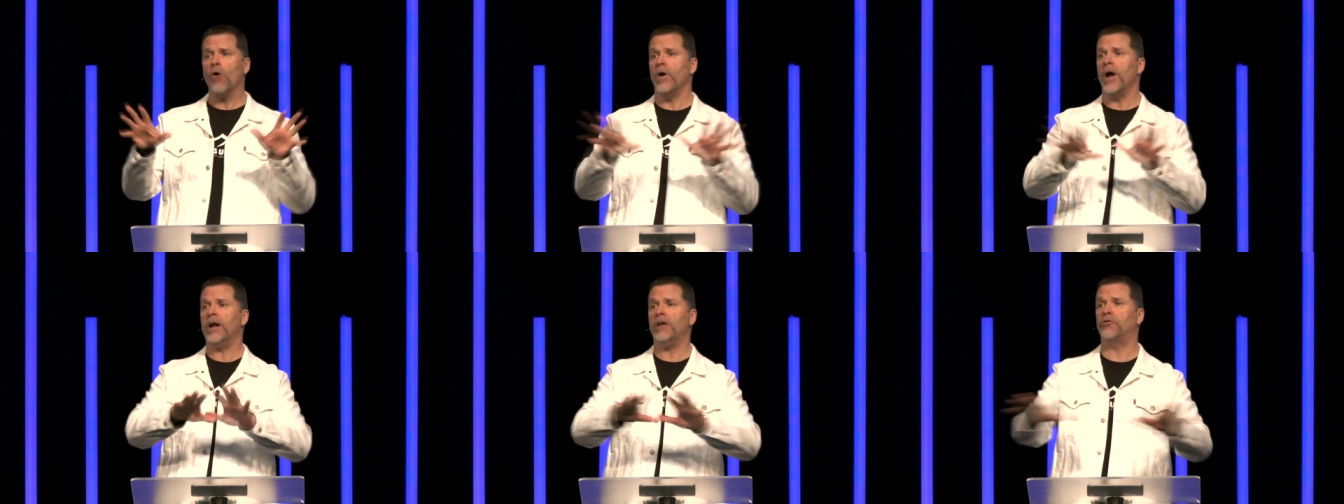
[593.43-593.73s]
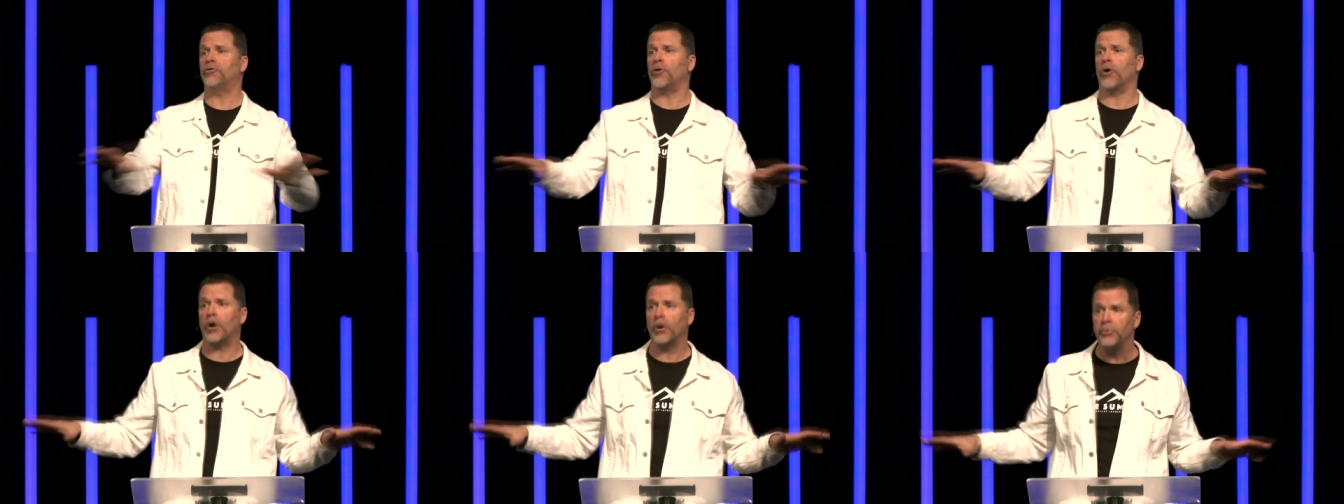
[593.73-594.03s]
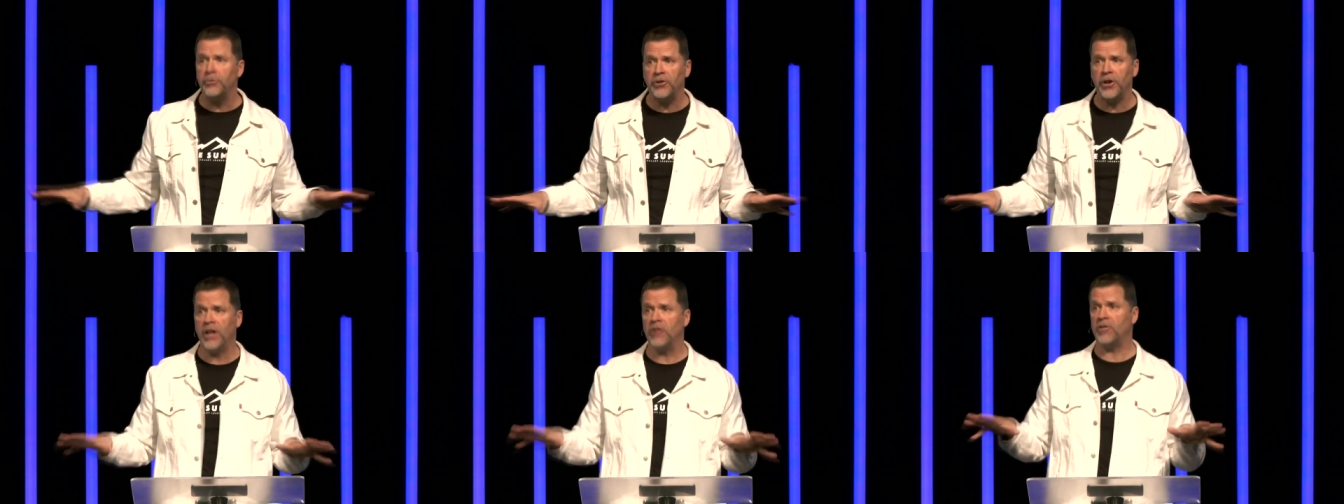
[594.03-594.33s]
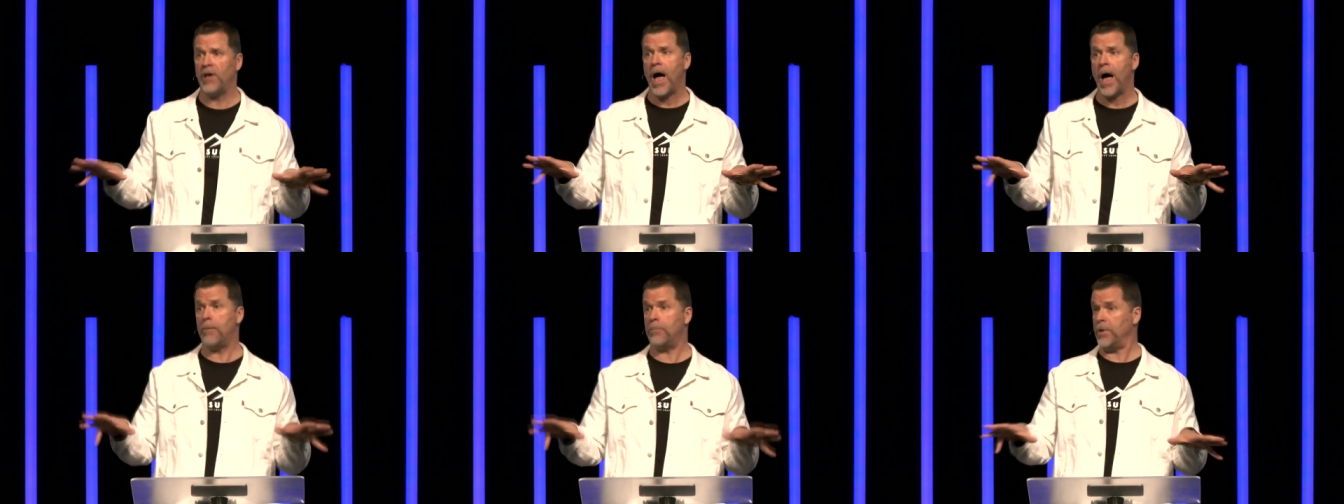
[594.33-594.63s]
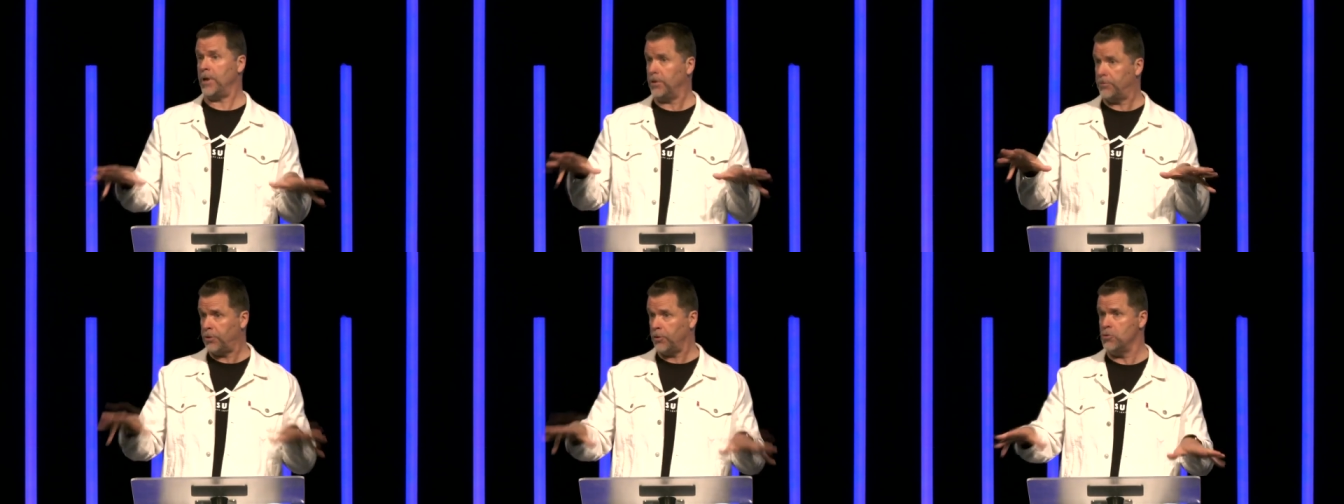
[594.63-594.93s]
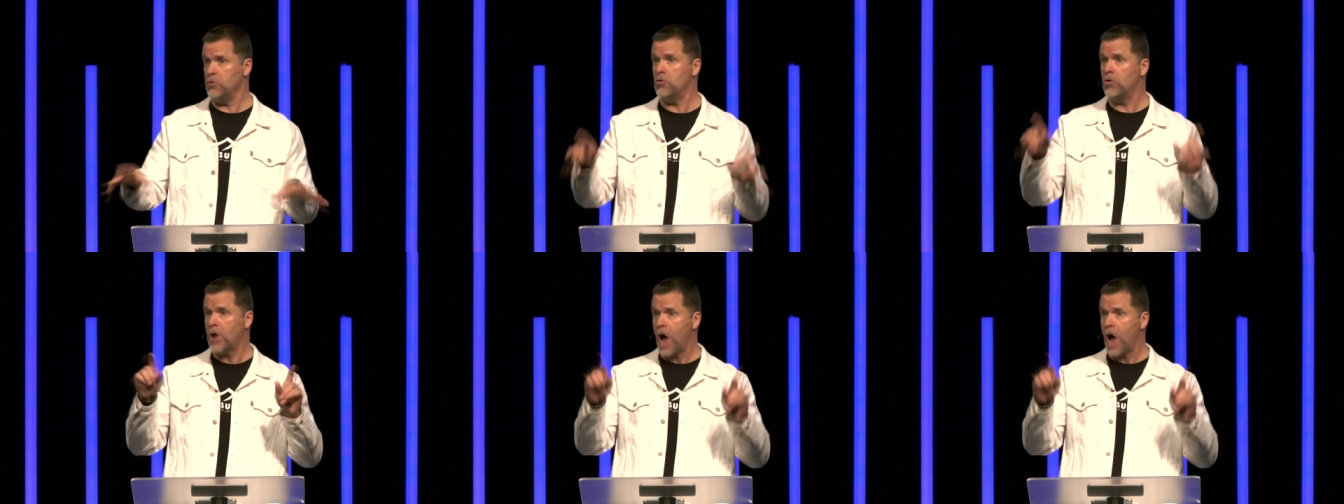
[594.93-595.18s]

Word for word: or any circumstance happening to you.